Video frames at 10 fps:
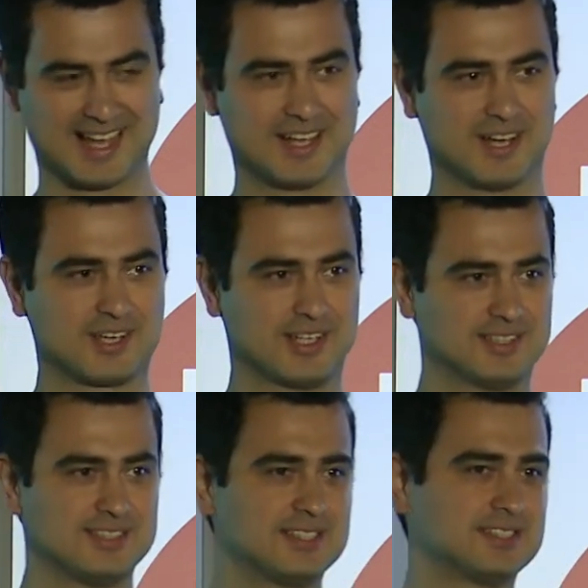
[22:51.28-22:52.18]
Okay,
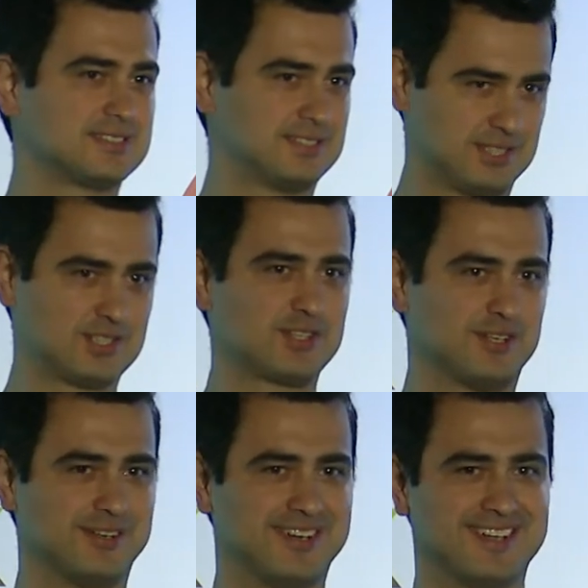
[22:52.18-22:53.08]
this is good.
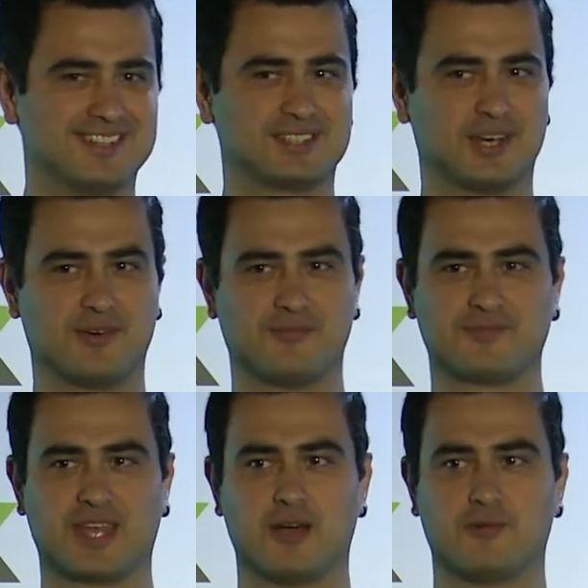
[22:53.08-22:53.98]
So
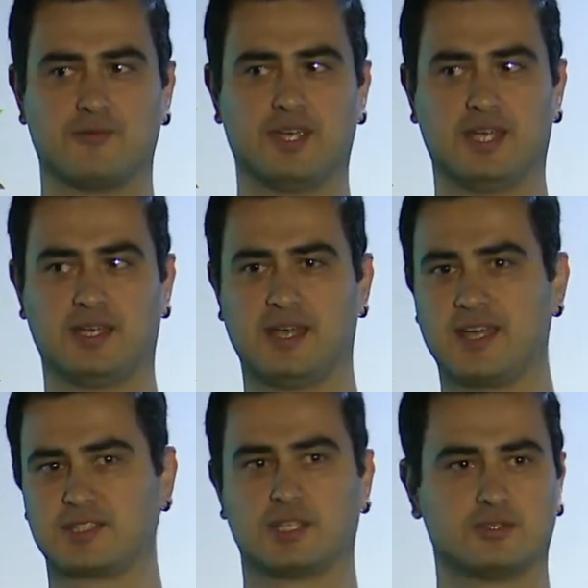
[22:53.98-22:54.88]
now we
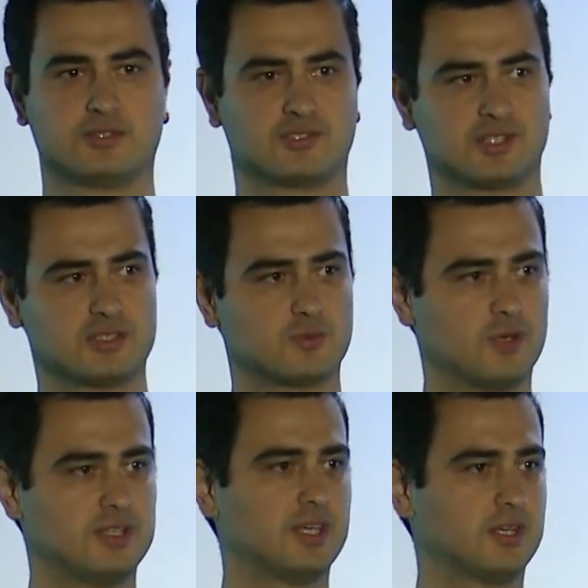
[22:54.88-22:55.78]
executed just
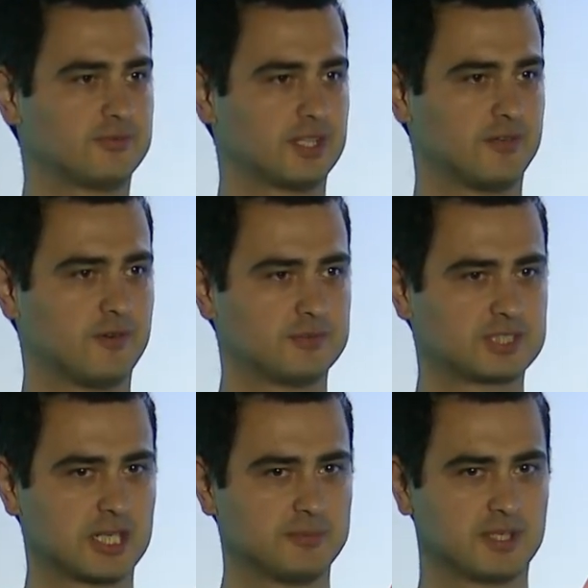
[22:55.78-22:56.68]
one line of Terraform
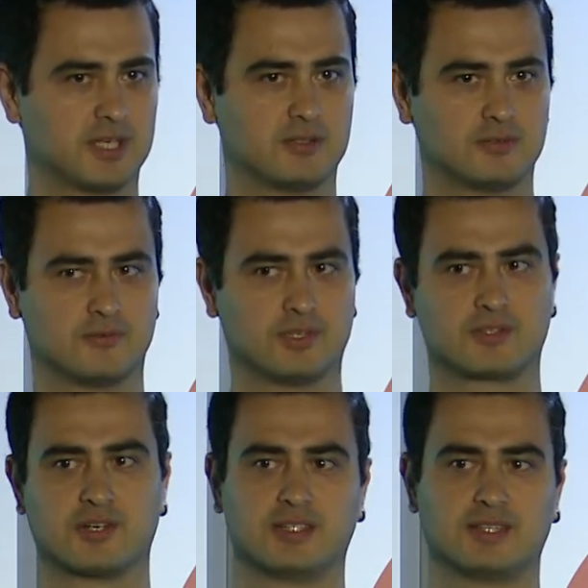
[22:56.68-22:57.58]
script, and we
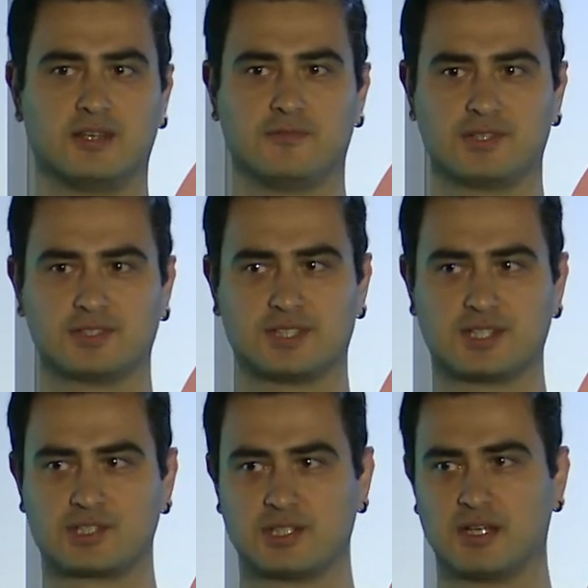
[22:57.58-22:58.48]
create an
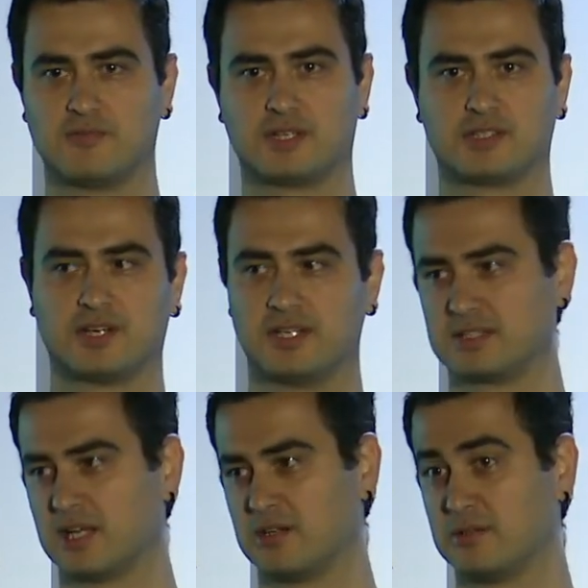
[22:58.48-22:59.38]
infrastructure, and we create
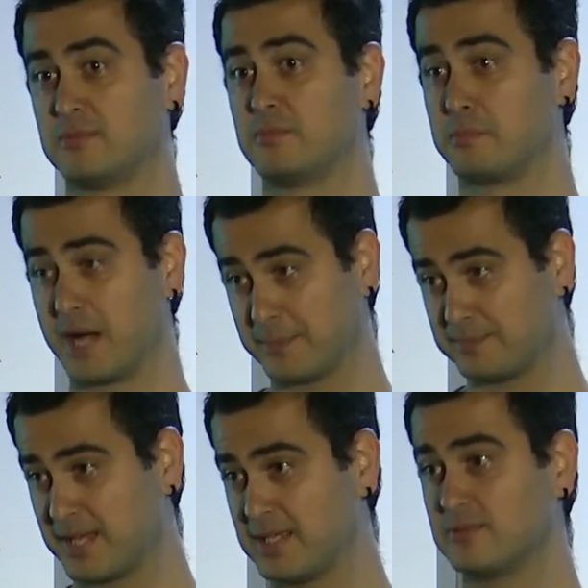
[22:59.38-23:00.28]
our
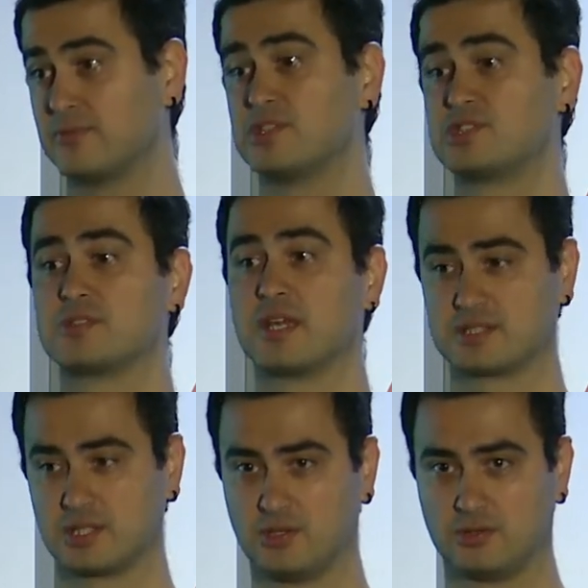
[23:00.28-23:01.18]
pipeline, which
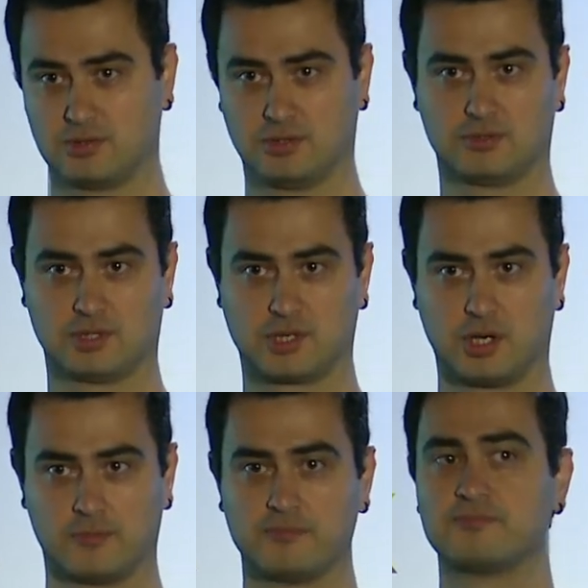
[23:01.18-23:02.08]
executed the
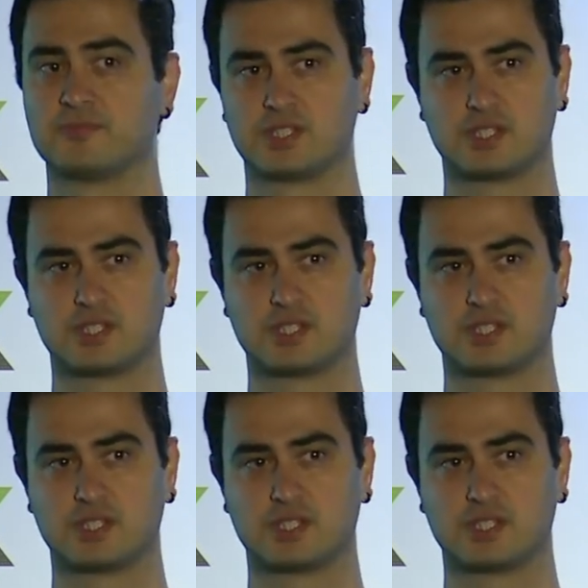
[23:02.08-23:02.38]
code. This